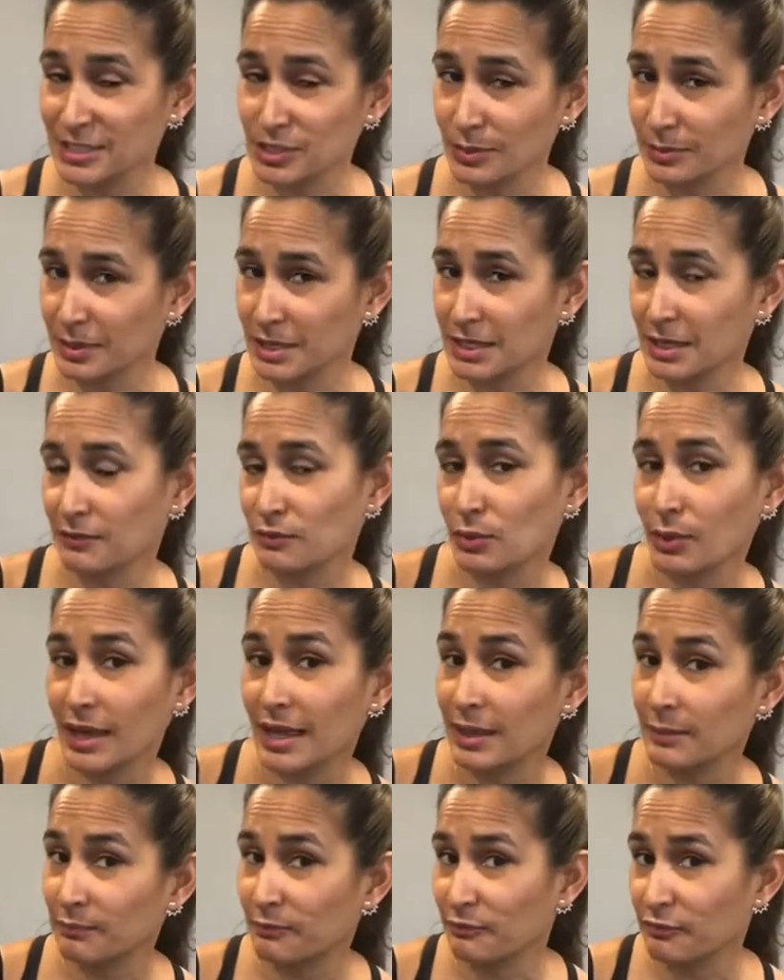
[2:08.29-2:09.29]
so I'm gonna give you a
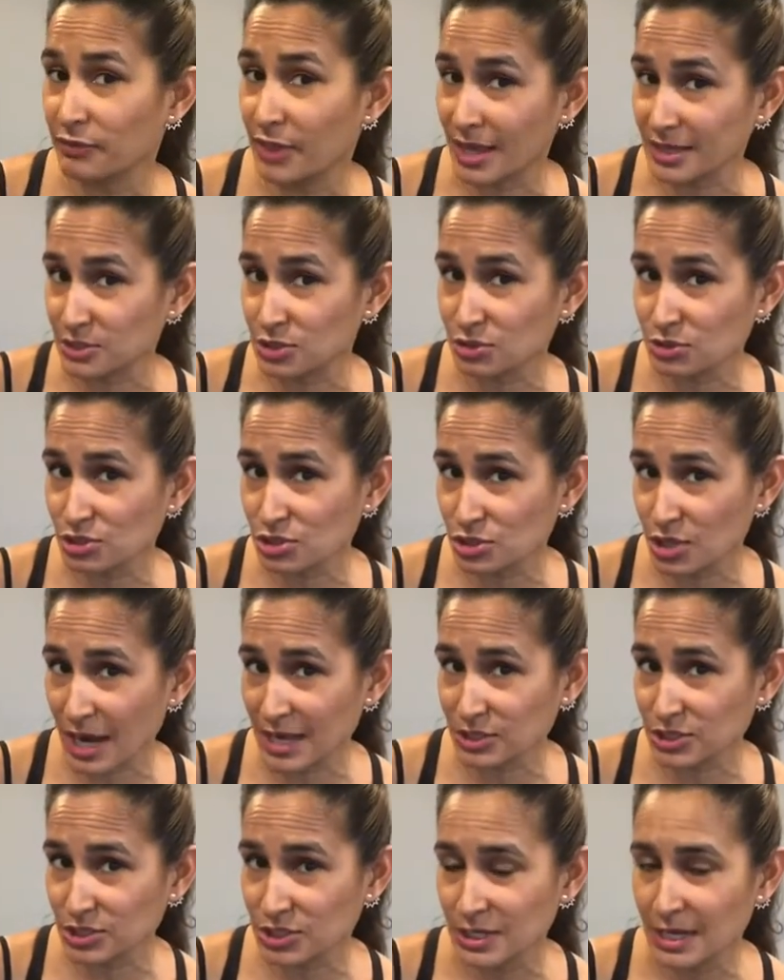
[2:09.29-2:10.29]
hip flexor
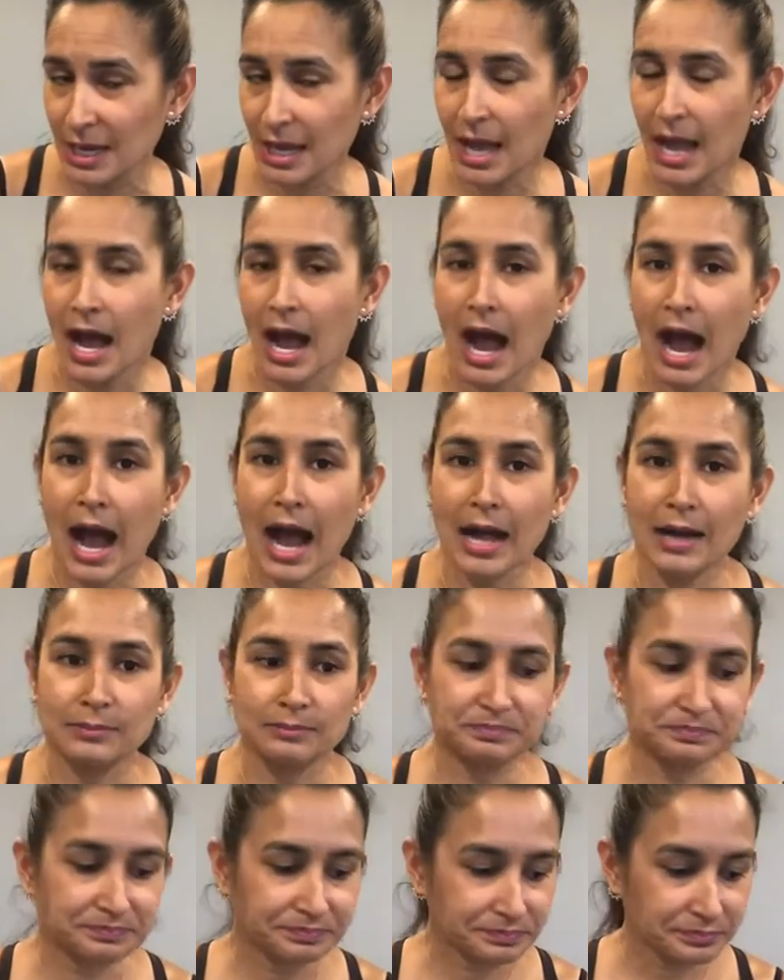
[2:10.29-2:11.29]
stretch. Um,